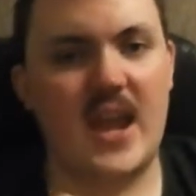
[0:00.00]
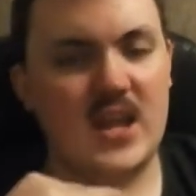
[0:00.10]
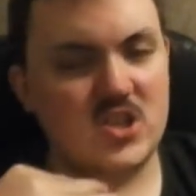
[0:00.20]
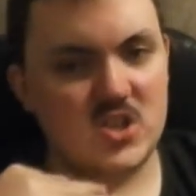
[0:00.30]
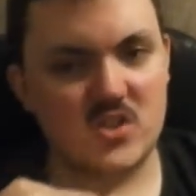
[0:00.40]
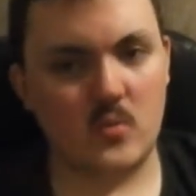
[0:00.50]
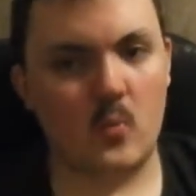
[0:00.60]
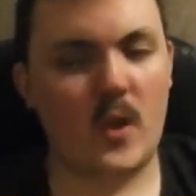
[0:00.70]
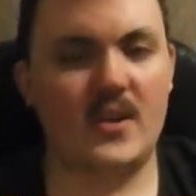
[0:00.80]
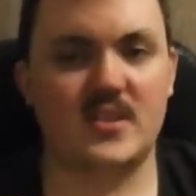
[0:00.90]
it just
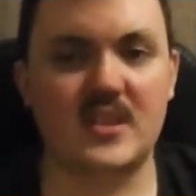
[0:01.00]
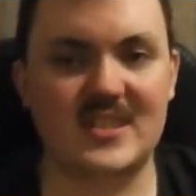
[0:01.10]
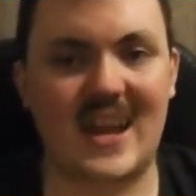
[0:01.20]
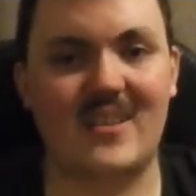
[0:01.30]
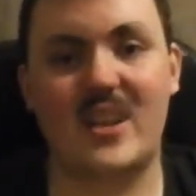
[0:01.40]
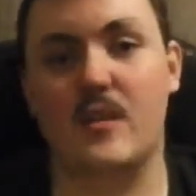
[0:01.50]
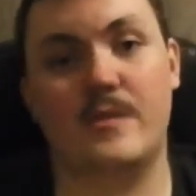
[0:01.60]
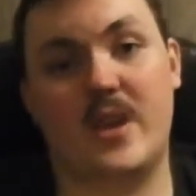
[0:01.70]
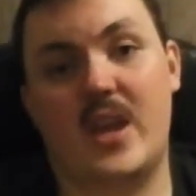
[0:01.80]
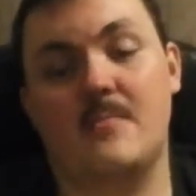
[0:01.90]
went downhill
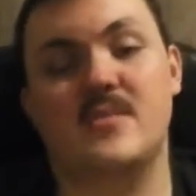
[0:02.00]
for him.